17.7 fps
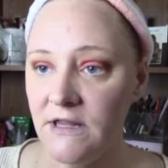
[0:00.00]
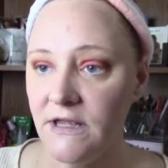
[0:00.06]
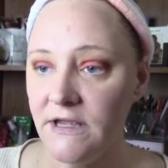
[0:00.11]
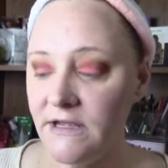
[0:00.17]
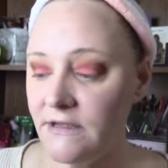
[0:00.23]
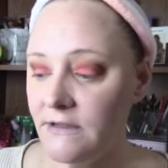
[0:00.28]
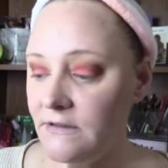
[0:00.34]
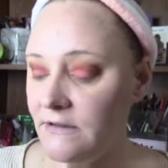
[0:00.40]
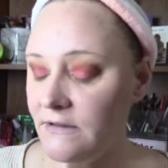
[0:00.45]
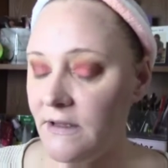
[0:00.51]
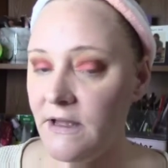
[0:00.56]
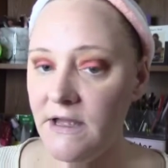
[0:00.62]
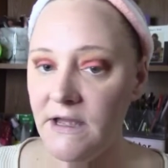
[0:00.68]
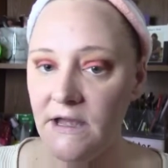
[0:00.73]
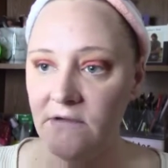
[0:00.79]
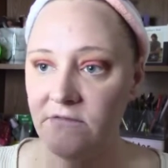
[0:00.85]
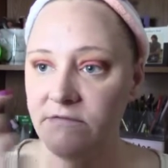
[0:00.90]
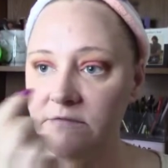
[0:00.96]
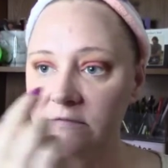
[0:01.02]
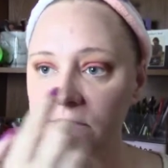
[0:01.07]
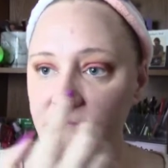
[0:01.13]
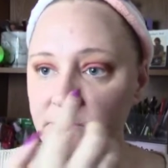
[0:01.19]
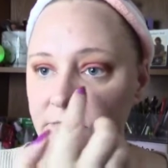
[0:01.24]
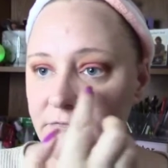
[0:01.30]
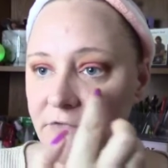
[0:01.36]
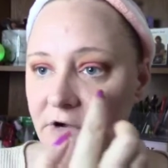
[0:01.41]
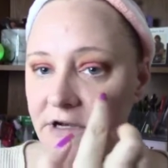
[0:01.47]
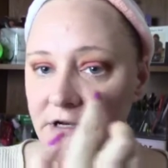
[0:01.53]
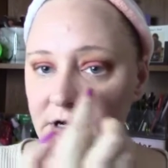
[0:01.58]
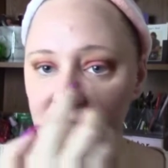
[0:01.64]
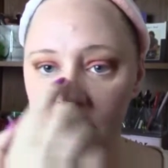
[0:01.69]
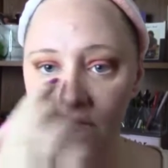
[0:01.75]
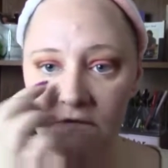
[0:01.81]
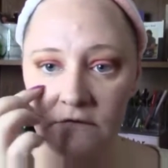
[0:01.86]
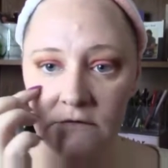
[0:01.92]
Like I have
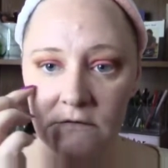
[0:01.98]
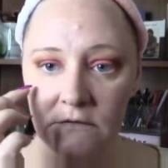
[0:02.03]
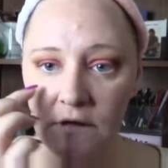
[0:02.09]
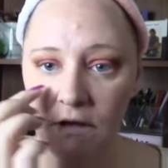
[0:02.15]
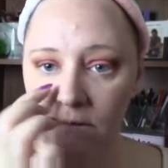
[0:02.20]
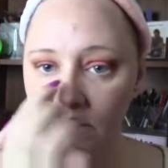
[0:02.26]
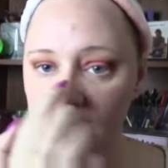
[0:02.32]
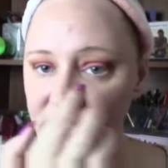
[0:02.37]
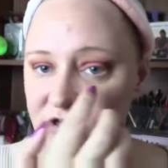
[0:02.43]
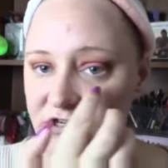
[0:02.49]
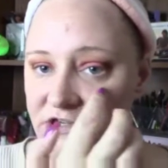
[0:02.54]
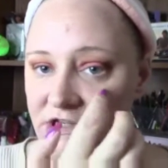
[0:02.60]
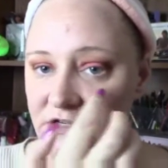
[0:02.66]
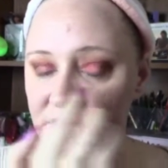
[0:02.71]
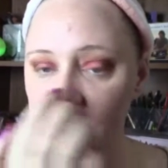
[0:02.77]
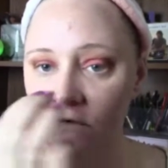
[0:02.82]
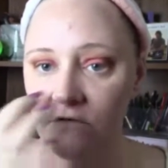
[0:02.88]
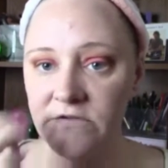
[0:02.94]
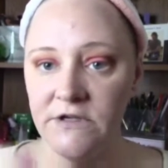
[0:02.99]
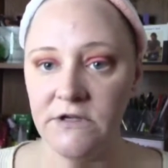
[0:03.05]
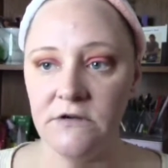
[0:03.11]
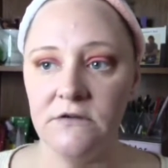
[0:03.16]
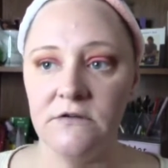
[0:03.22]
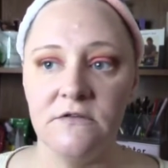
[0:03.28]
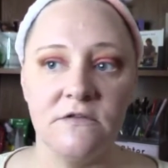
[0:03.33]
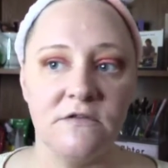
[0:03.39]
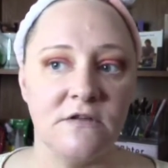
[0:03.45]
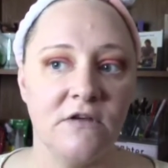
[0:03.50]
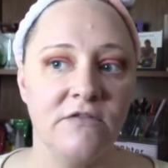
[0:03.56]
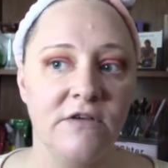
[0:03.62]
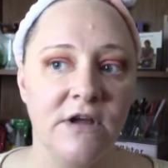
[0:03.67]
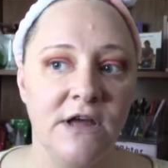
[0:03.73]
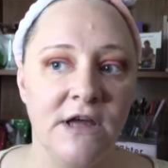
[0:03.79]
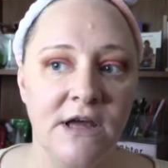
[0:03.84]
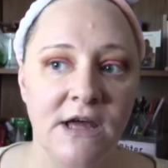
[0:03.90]
redness on my cheeks over here and stuff.
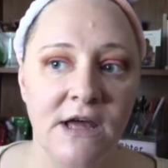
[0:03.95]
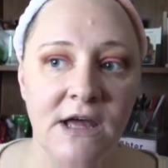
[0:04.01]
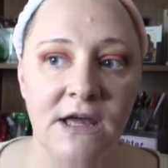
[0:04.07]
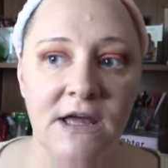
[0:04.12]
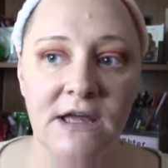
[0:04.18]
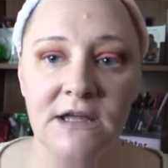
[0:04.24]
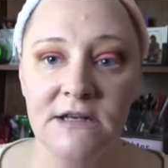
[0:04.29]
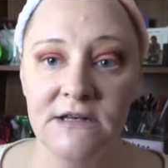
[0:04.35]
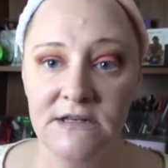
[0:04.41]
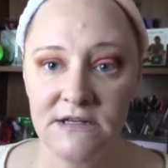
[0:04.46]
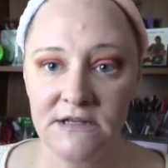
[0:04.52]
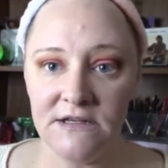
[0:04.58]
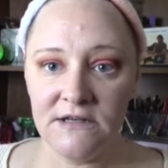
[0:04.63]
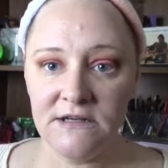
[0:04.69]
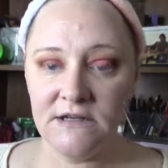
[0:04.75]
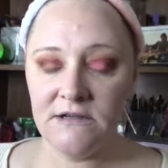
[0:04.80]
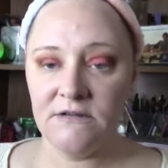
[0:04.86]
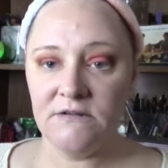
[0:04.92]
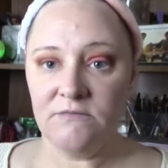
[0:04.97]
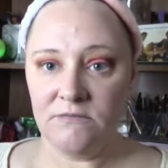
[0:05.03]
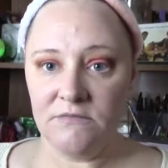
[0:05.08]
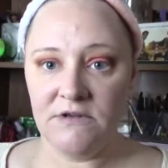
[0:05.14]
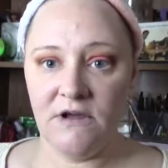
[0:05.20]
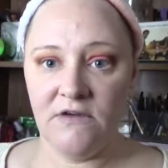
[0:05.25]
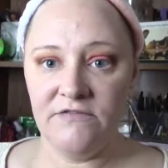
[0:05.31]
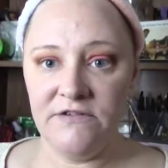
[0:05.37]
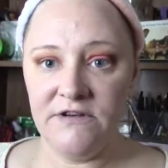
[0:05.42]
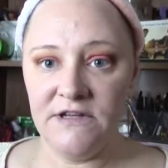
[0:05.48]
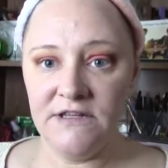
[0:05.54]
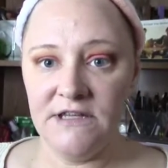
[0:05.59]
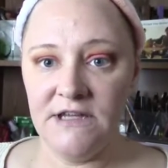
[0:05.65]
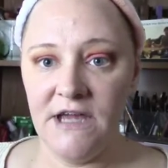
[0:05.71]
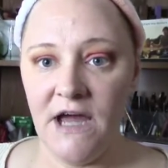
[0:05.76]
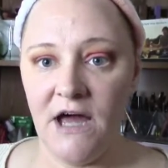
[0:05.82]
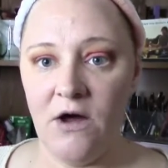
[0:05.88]
It did
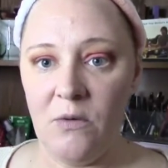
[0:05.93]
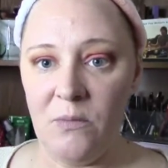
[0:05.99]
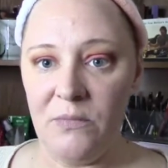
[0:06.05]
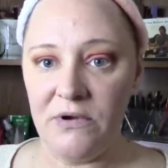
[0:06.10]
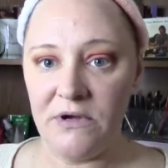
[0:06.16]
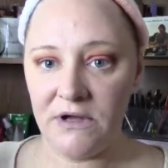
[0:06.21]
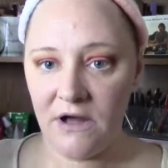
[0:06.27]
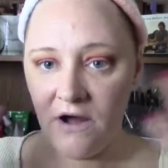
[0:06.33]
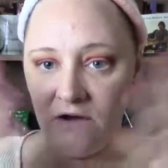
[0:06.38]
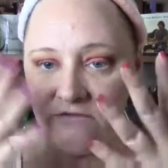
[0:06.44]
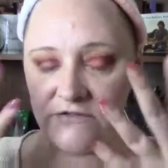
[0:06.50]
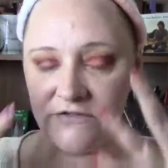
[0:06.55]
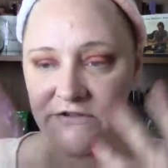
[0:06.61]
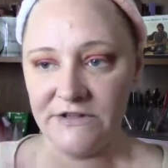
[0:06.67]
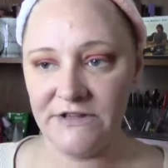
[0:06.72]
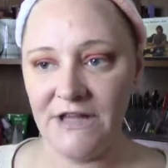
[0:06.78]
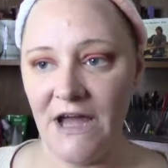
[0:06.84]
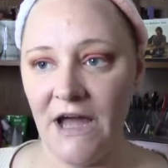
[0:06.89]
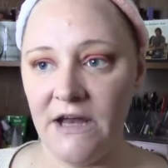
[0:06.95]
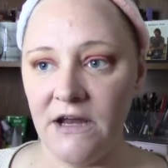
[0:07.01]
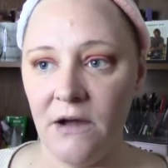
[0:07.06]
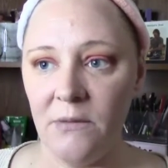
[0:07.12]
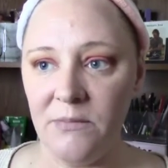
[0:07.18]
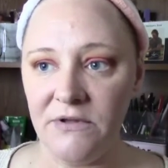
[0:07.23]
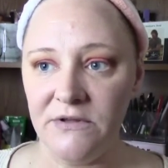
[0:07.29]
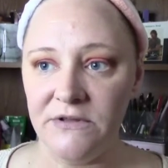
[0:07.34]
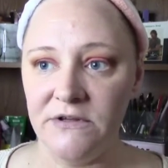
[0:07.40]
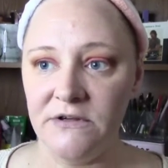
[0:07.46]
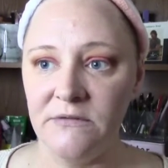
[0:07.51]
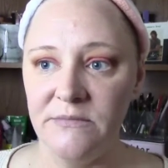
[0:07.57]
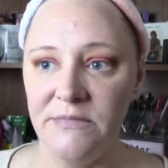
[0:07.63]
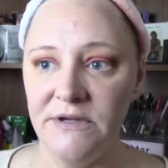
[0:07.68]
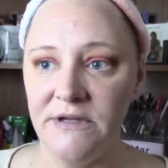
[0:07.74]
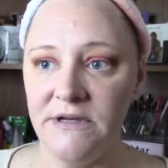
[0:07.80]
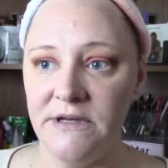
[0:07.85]
definitely help cover that up a little
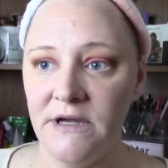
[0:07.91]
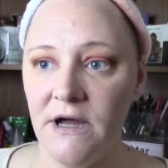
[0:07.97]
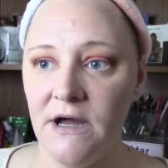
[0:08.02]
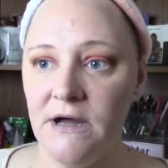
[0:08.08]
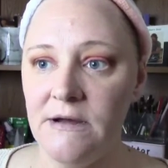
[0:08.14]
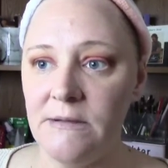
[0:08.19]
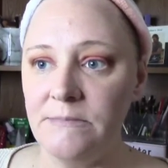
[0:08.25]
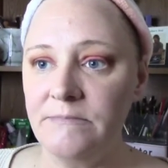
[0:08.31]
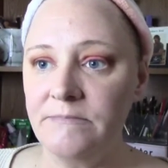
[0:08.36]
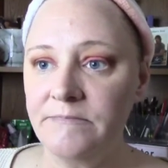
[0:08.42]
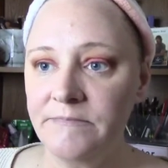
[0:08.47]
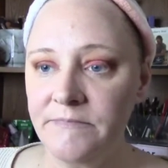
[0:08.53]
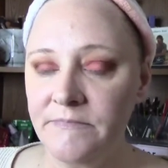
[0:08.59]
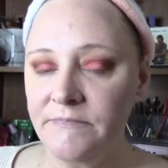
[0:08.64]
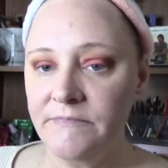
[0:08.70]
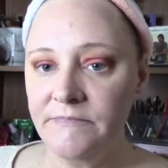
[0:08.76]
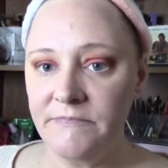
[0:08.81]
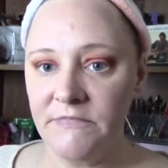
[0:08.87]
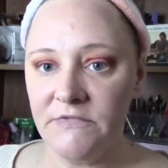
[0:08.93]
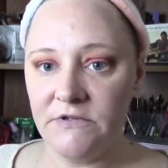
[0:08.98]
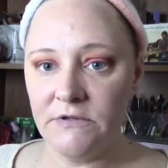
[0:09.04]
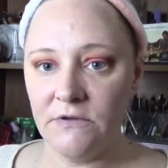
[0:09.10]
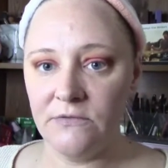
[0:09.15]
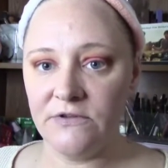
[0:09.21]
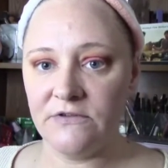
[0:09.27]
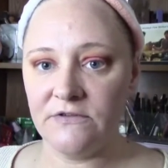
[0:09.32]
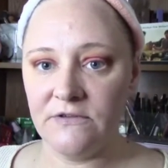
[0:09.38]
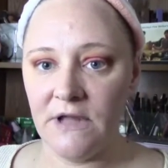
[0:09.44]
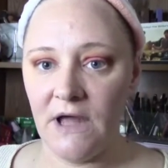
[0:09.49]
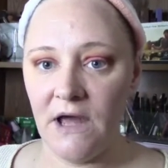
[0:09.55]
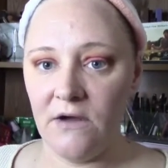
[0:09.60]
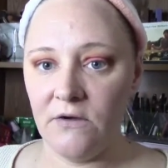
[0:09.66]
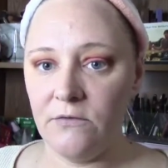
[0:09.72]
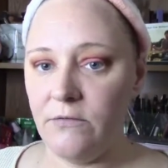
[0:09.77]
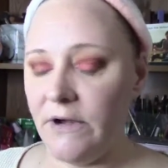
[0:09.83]
bit, so it's
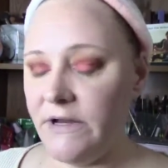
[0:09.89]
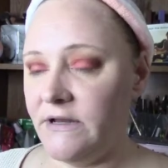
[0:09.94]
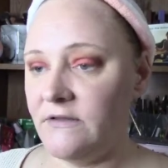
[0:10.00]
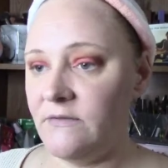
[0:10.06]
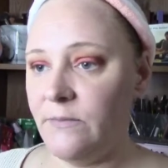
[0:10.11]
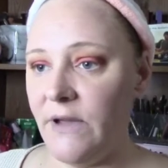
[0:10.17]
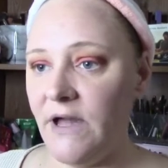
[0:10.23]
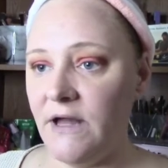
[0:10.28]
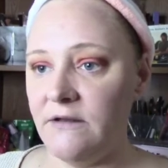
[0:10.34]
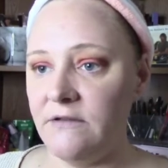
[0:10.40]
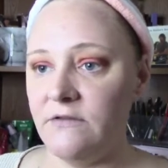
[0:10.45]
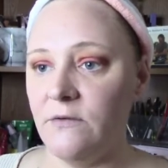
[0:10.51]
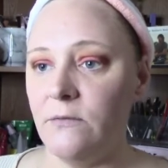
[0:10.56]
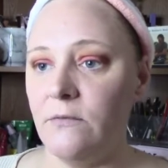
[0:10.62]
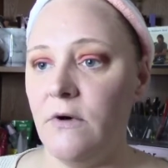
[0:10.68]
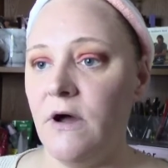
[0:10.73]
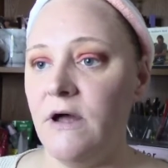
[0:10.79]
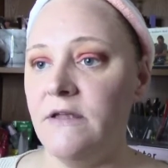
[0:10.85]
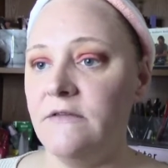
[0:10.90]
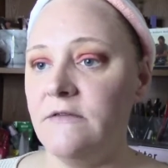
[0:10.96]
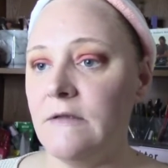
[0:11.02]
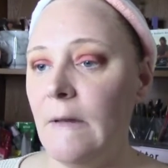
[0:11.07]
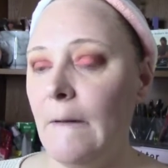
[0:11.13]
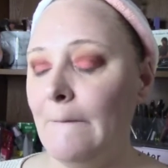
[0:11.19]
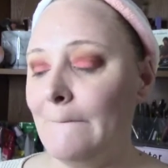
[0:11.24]
not quite as bad as it was.